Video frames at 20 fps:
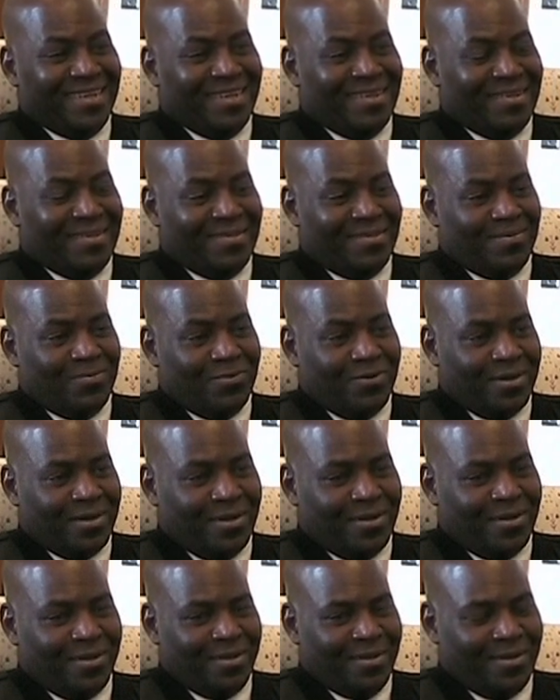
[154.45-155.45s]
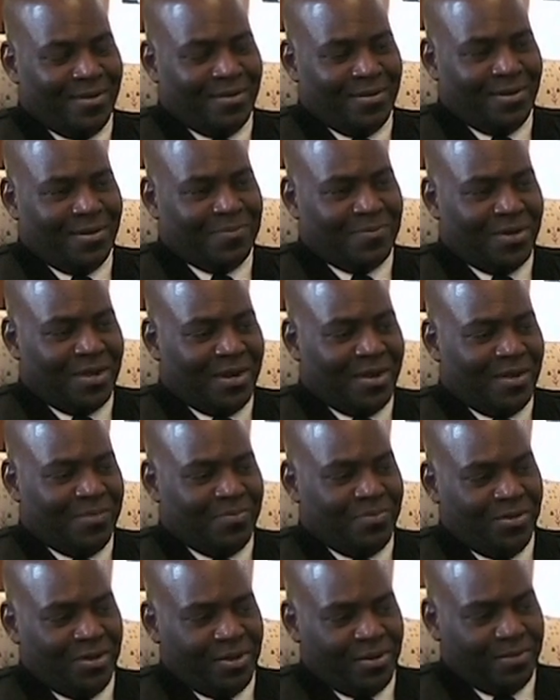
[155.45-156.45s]
He said, boy, get on up out of
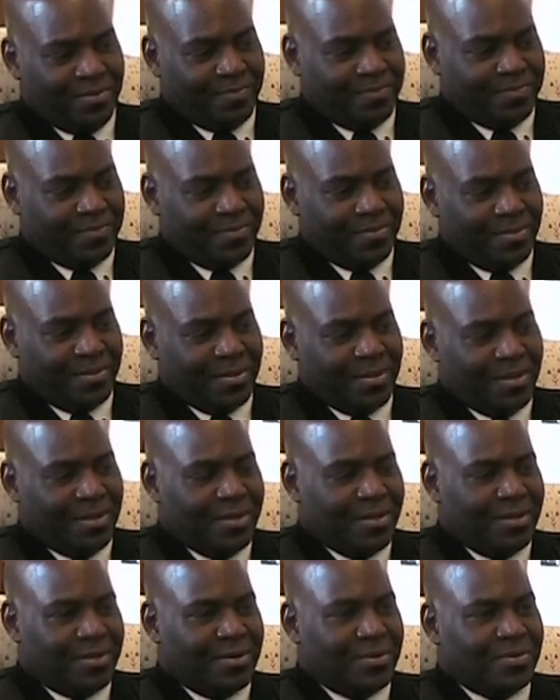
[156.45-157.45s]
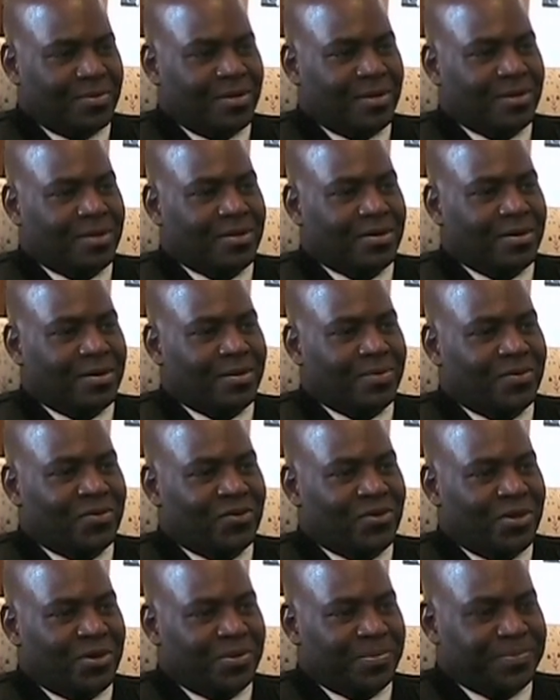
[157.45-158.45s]
that bed and go take that
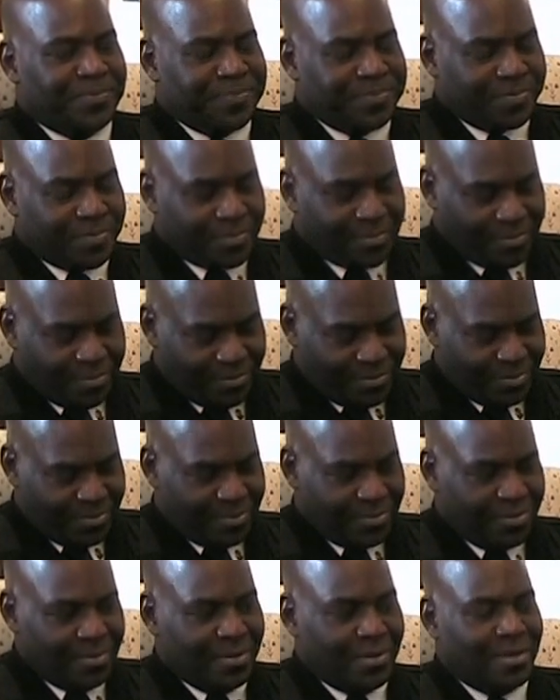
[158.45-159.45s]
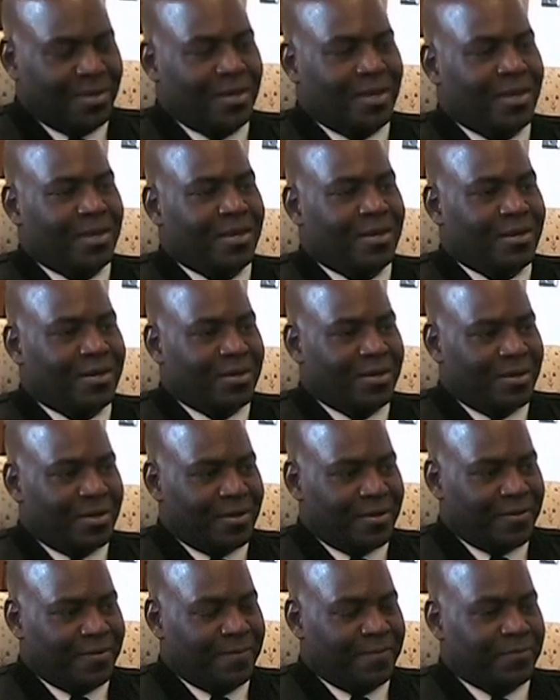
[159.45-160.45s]
garbage out. And
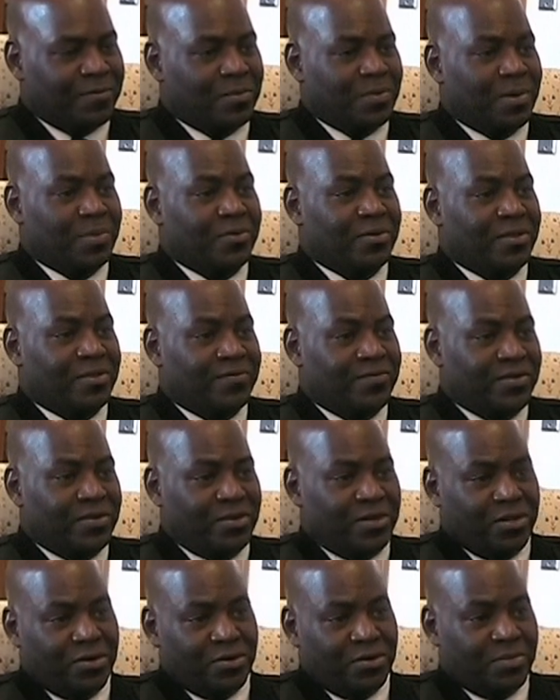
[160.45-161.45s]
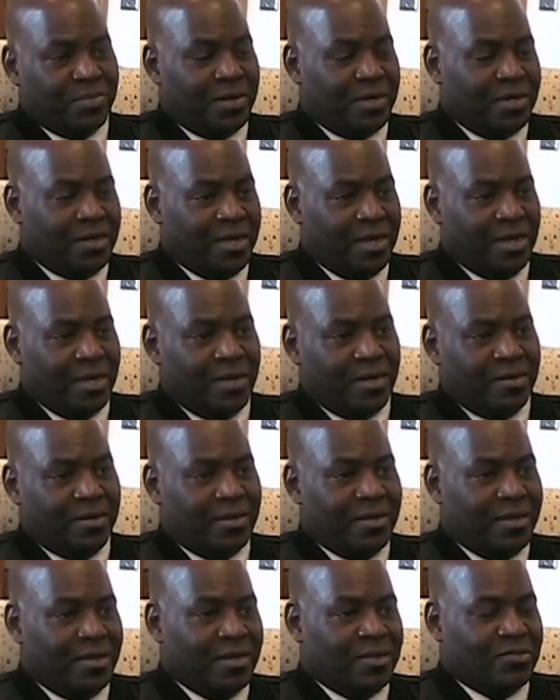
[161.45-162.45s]
so my brother figured he'd hurt my dad.
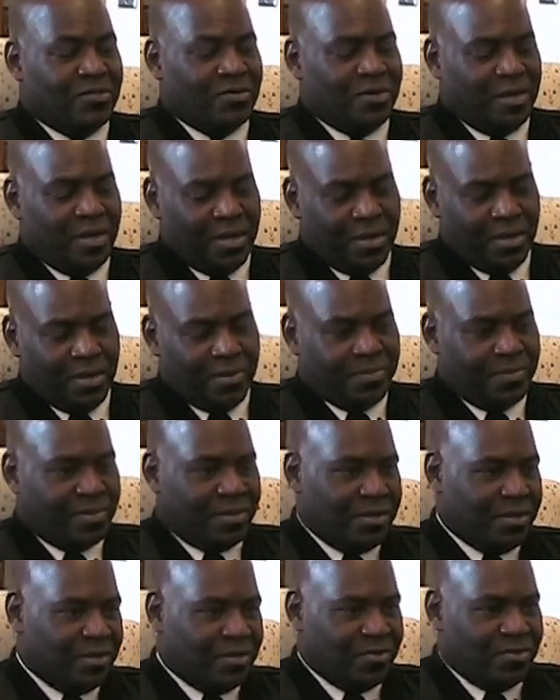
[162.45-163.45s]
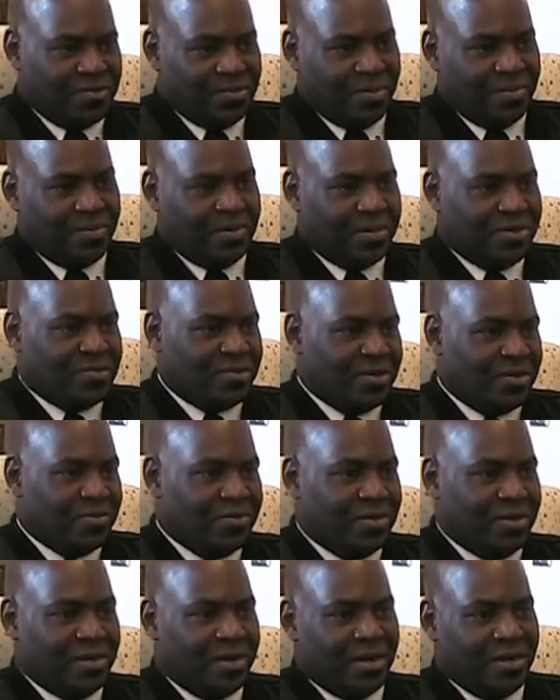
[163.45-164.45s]
So he got up, and he was sleeping in his
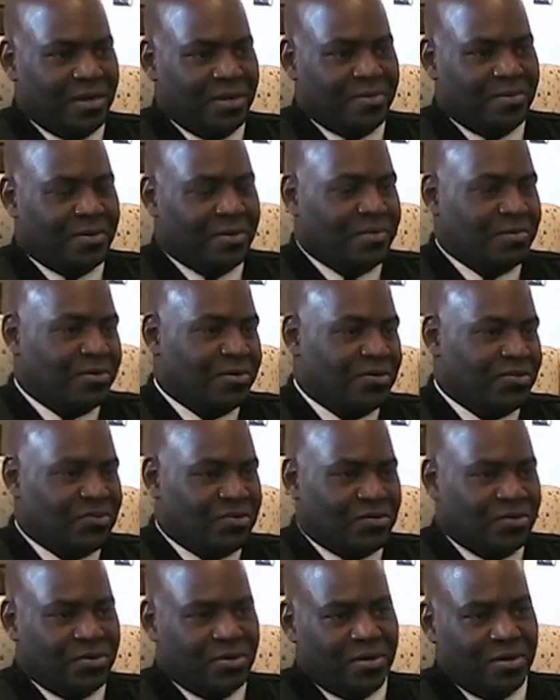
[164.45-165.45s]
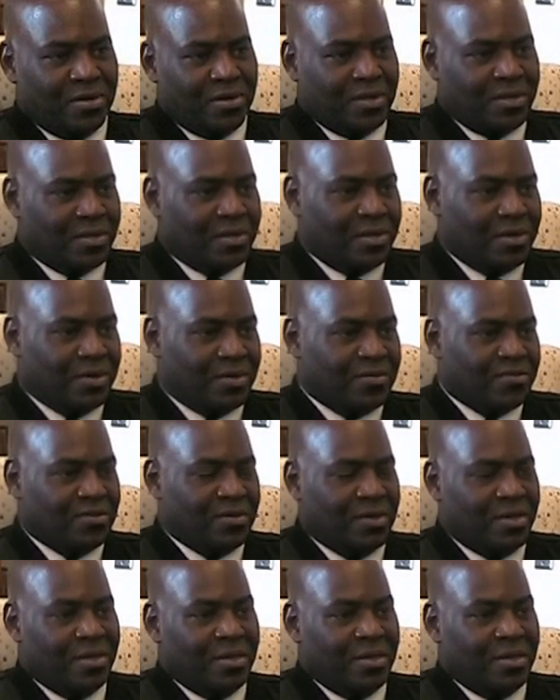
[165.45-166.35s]
underwear. He got up, didn't put a shirt on, nothing else.